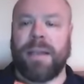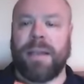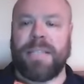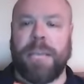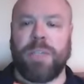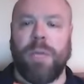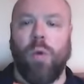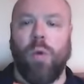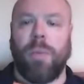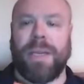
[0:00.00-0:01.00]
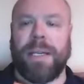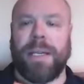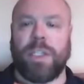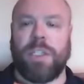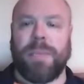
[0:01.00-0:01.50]
Exceptionally warm
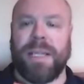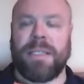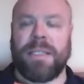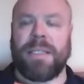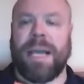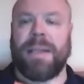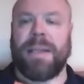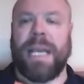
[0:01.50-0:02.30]
conditions, but this is that